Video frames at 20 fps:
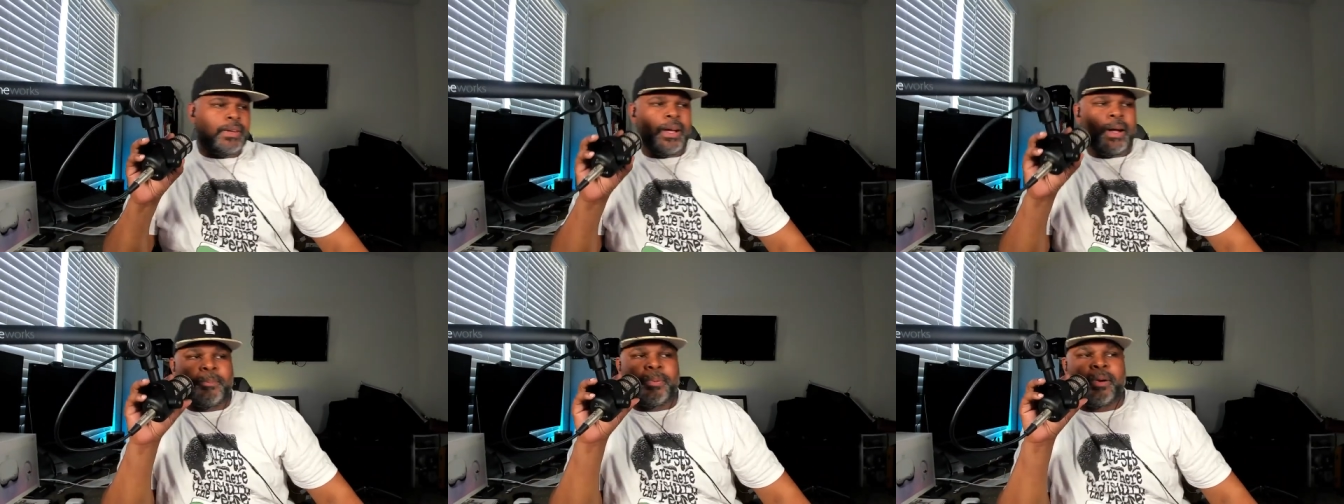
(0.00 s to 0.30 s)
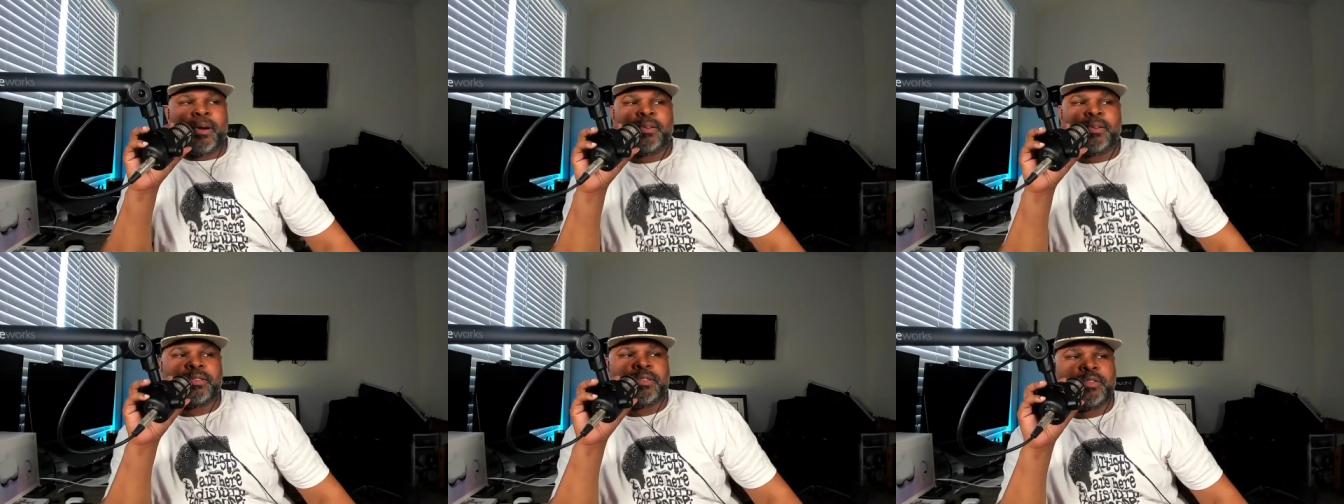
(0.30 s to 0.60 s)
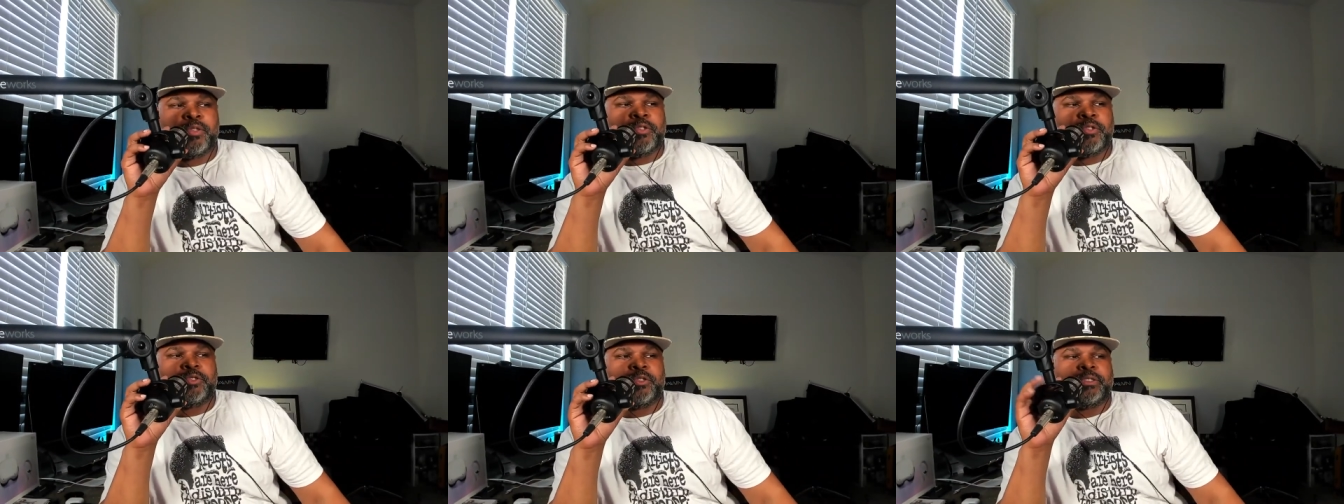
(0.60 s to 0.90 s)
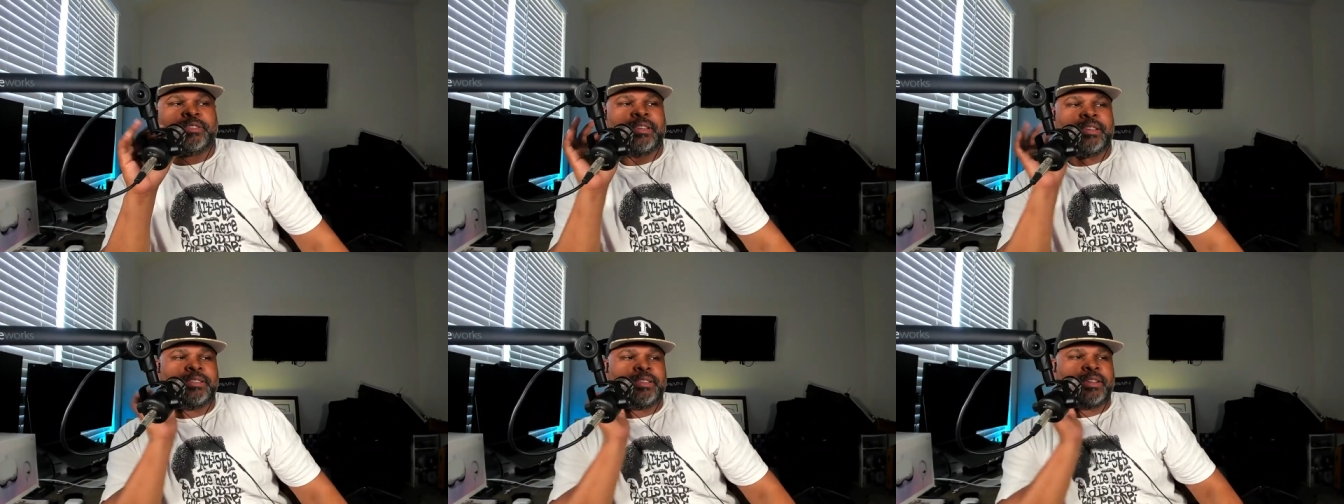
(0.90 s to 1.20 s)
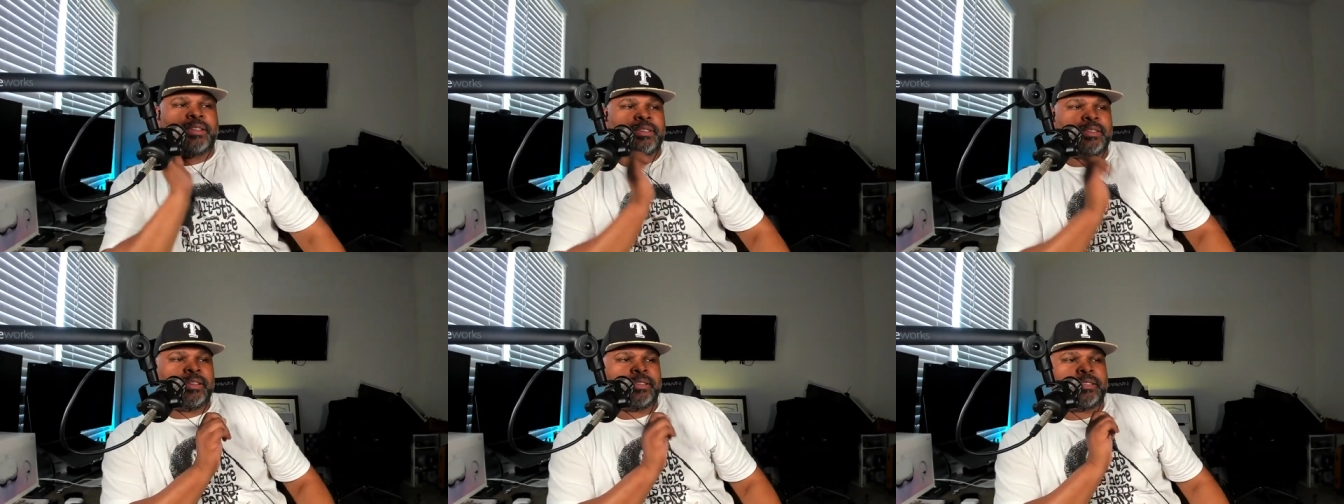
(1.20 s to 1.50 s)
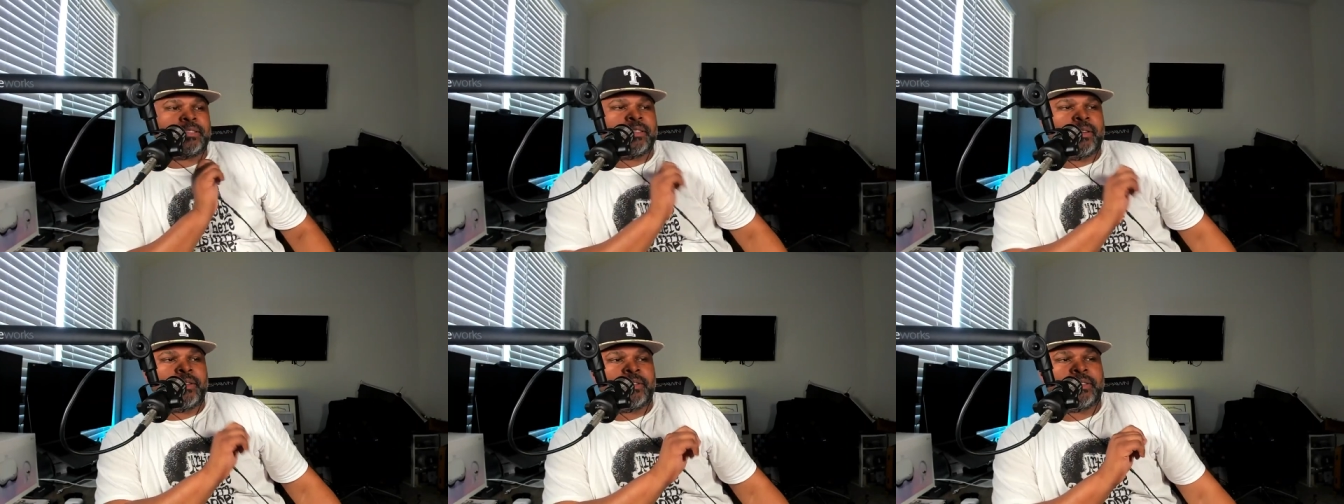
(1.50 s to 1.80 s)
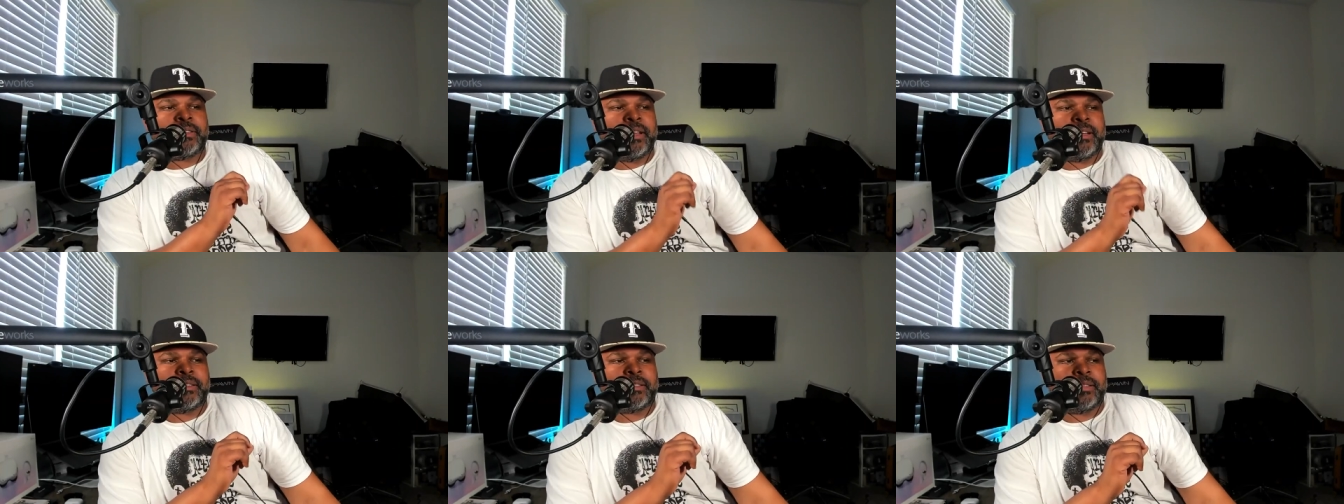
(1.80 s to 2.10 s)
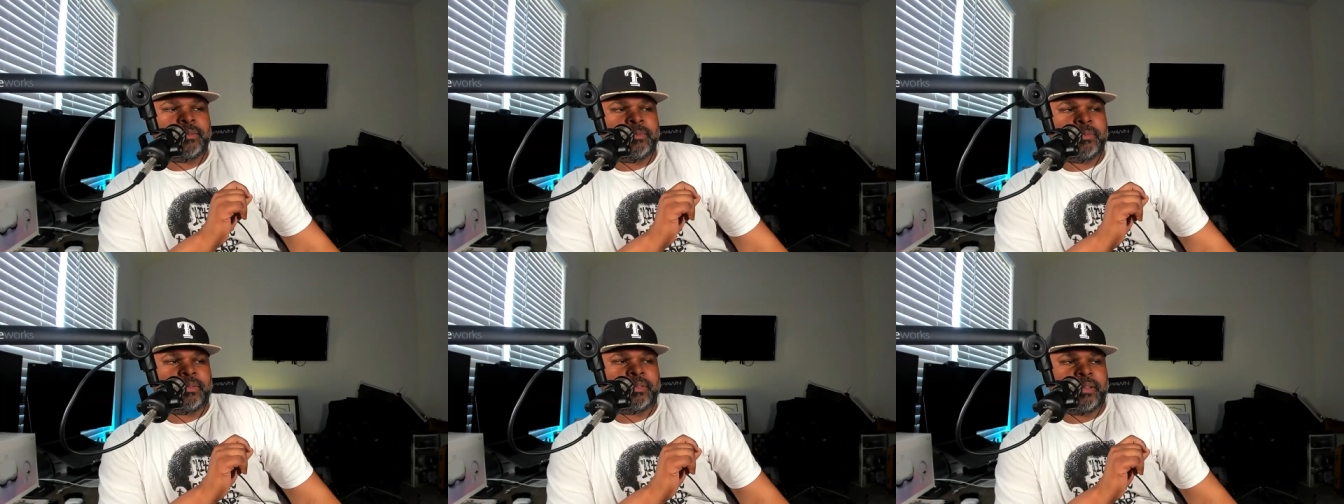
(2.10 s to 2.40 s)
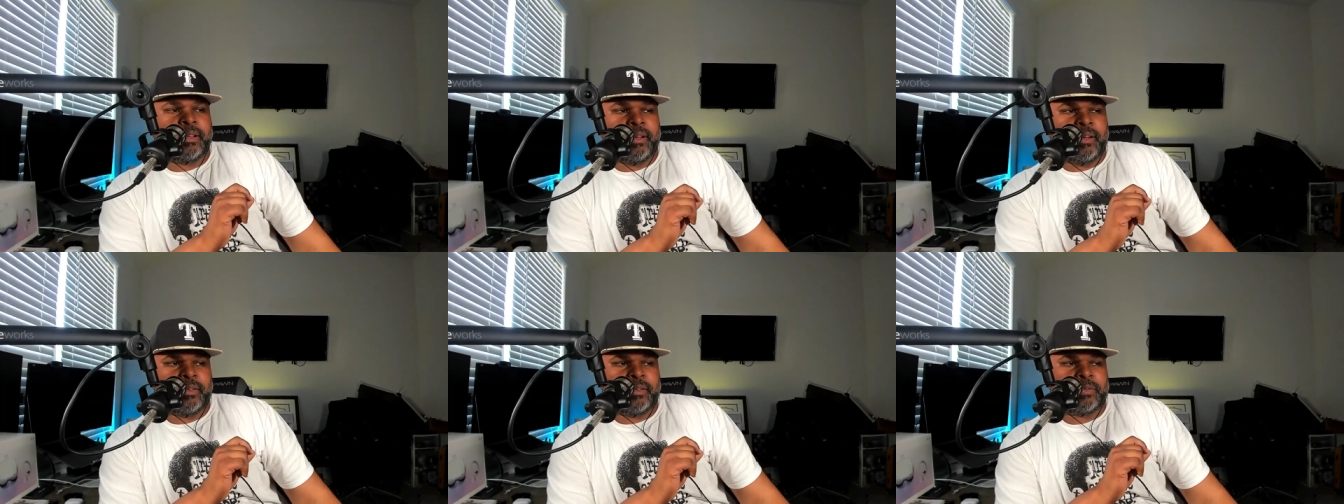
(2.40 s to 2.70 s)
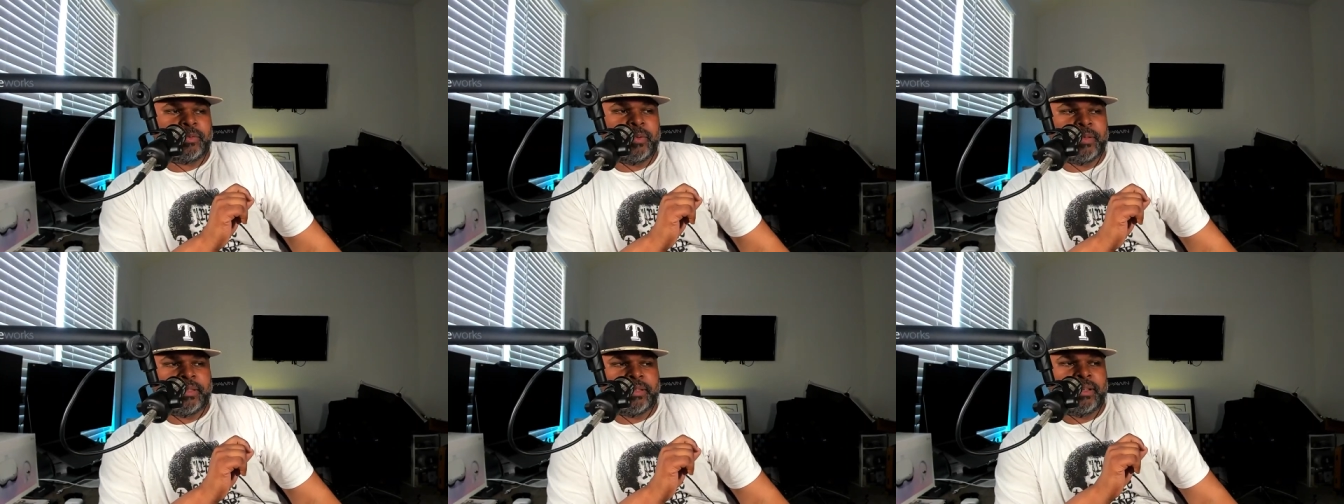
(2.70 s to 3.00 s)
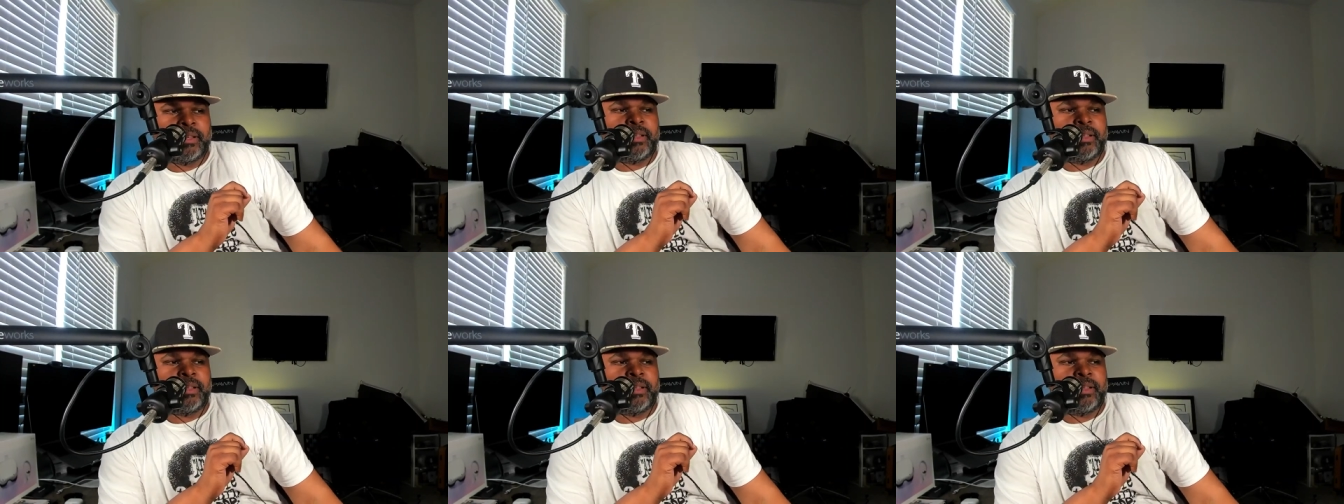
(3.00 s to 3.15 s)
A person who strategically associates themselves with